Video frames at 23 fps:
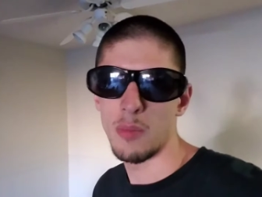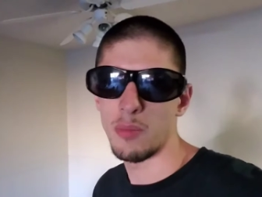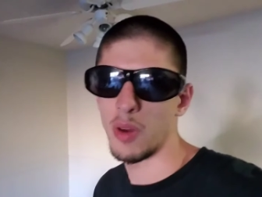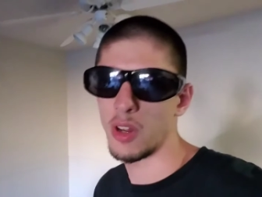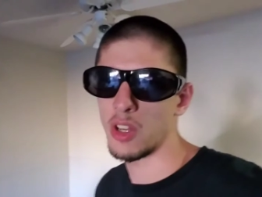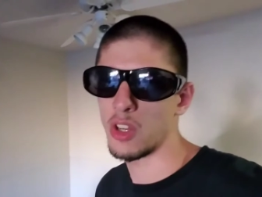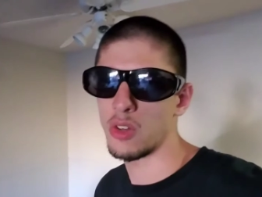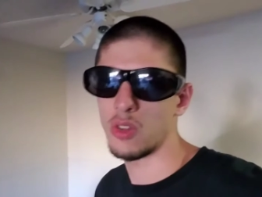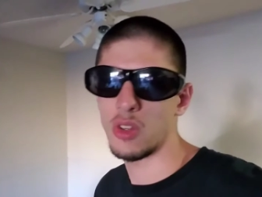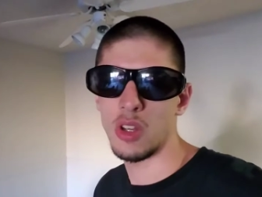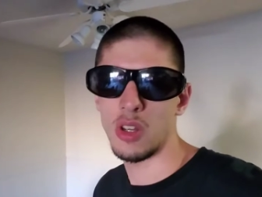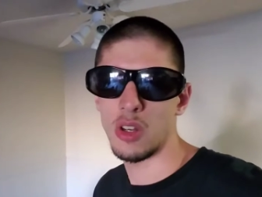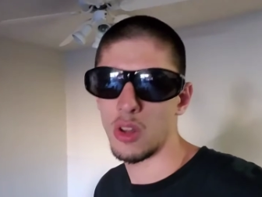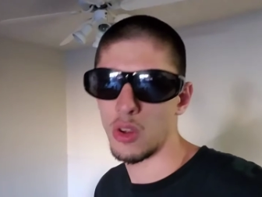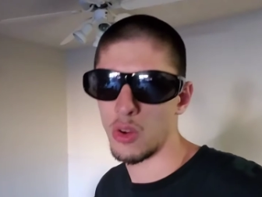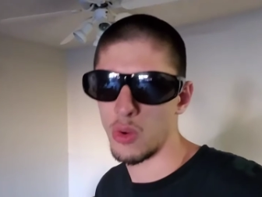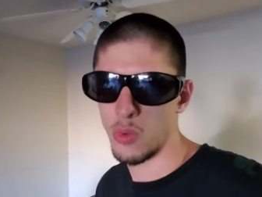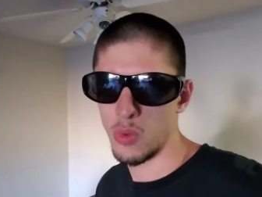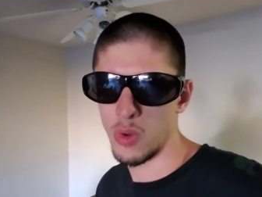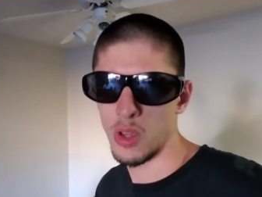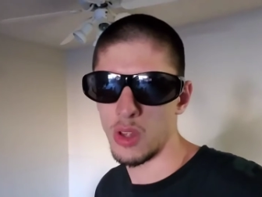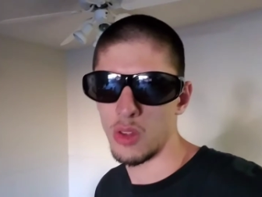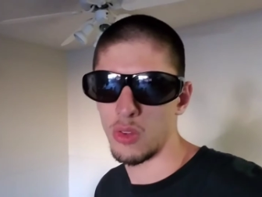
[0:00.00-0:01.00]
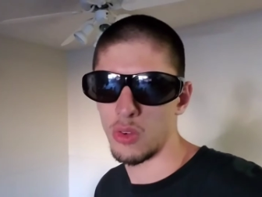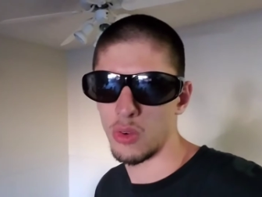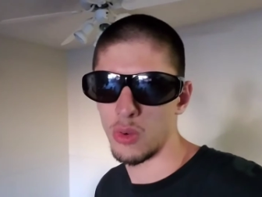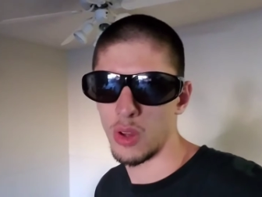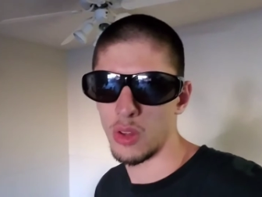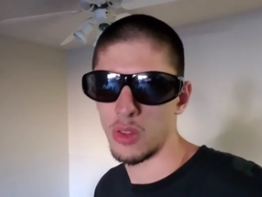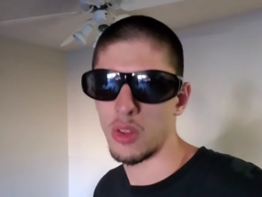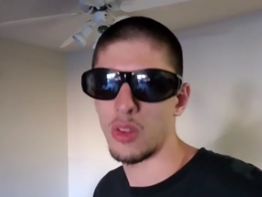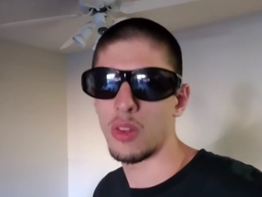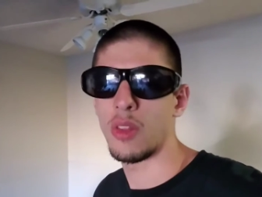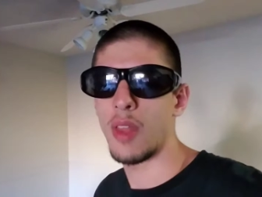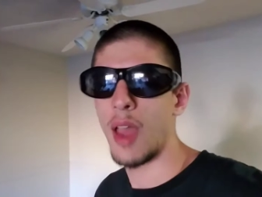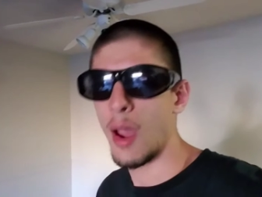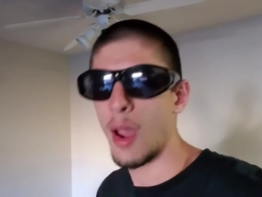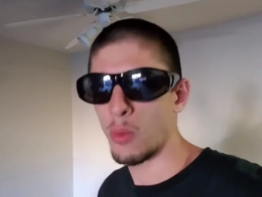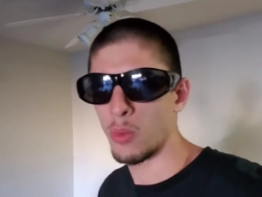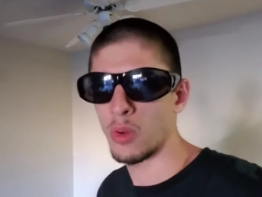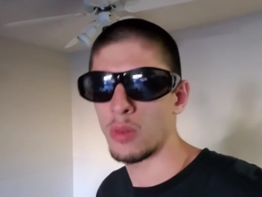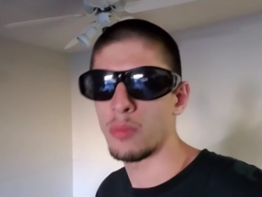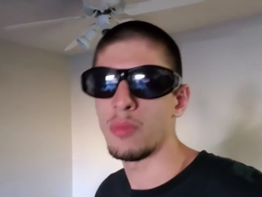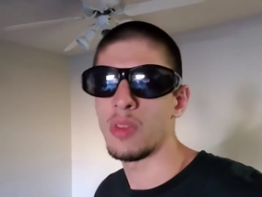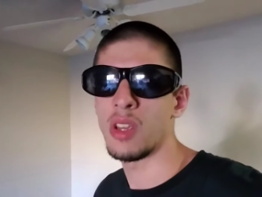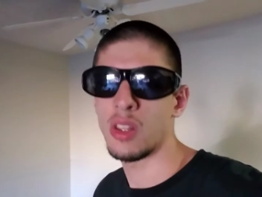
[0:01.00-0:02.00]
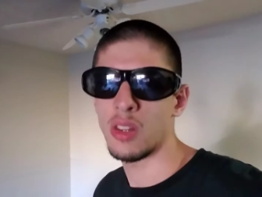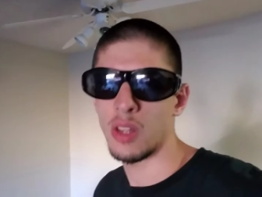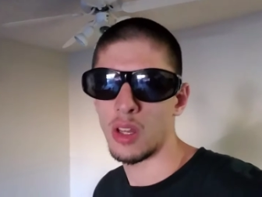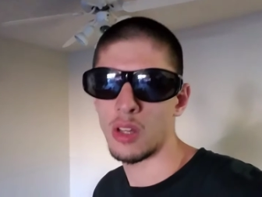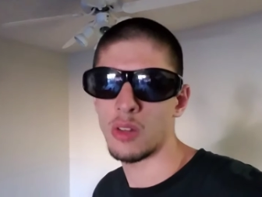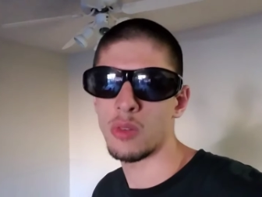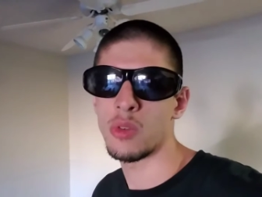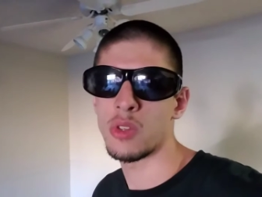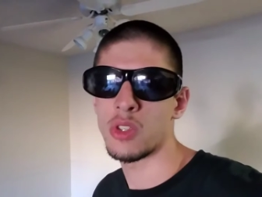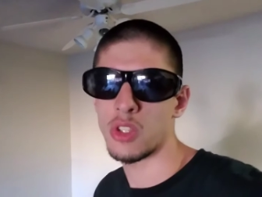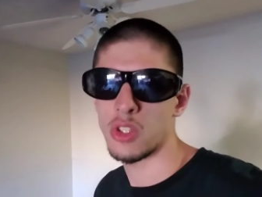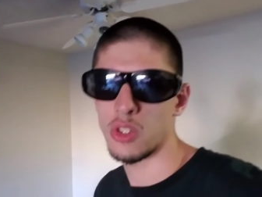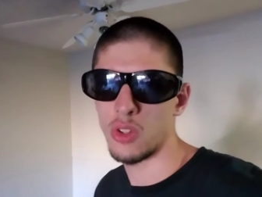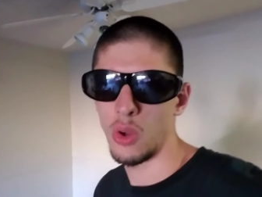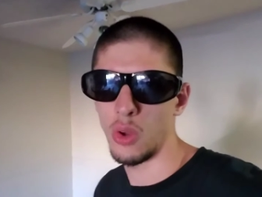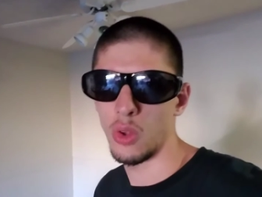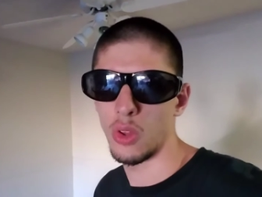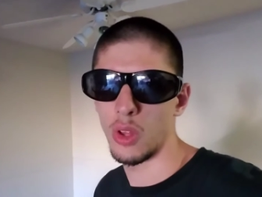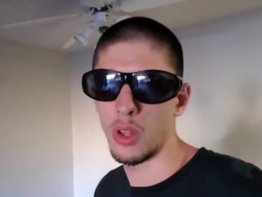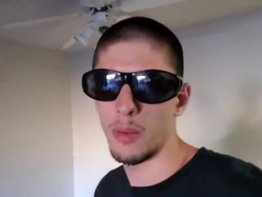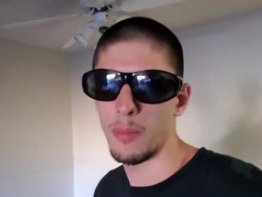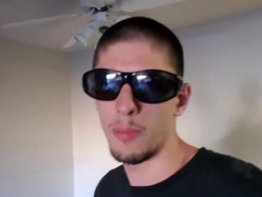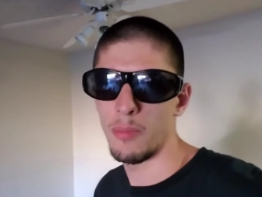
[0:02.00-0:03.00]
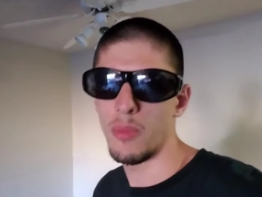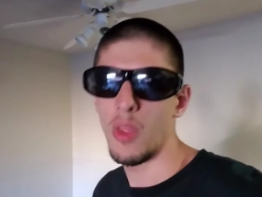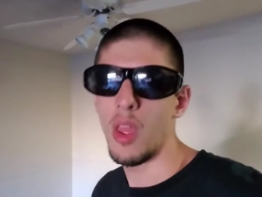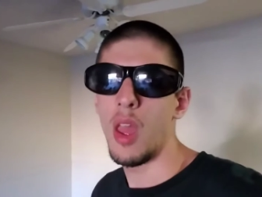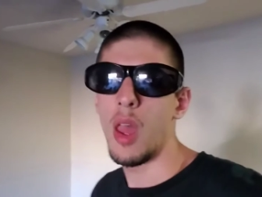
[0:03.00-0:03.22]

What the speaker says: but you didn't agree to it, then that would mean that it was stolen.